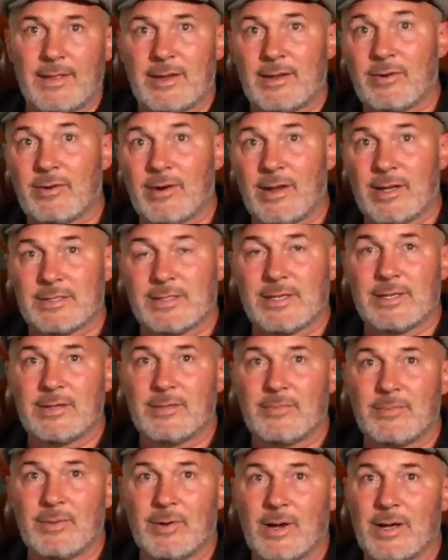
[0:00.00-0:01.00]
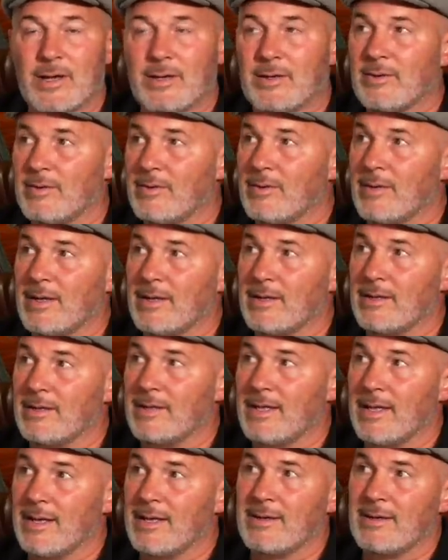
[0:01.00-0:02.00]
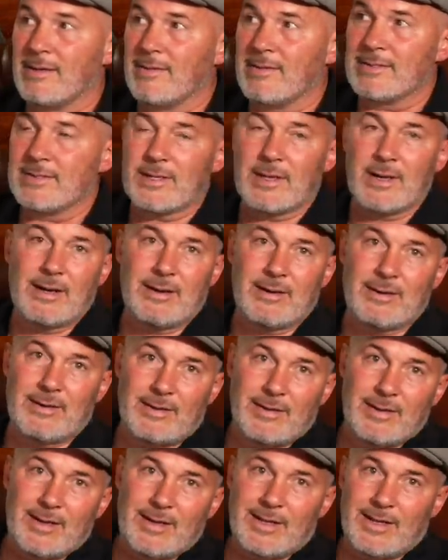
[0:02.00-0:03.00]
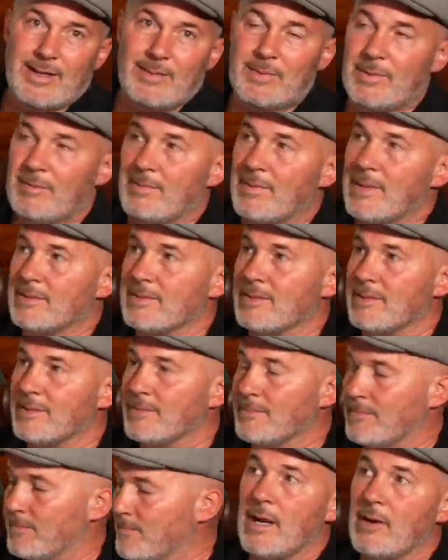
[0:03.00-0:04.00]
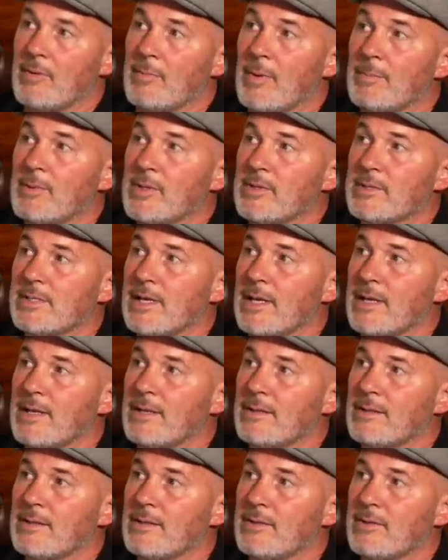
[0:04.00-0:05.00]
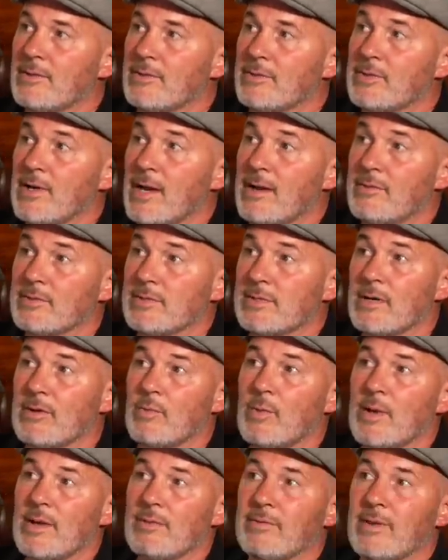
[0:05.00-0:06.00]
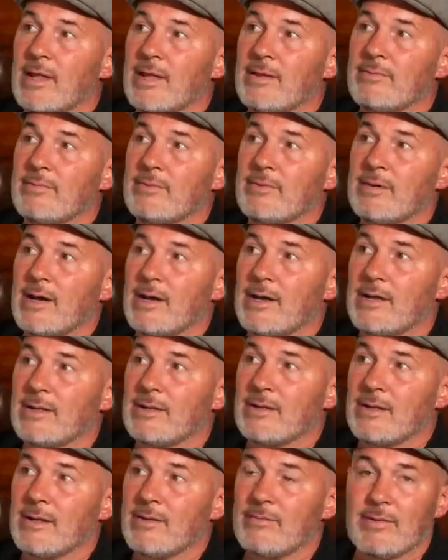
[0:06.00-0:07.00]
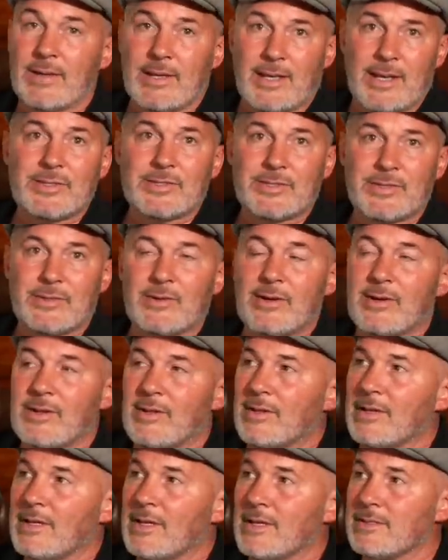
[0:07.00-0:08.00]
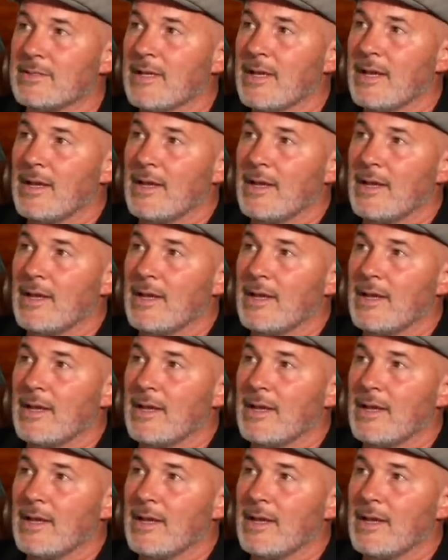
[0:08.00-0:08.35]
then cross into Morocco and get into the Sahara. That'd be amazing. I remember you saying your travels are a way of life, not a vacation or holidays.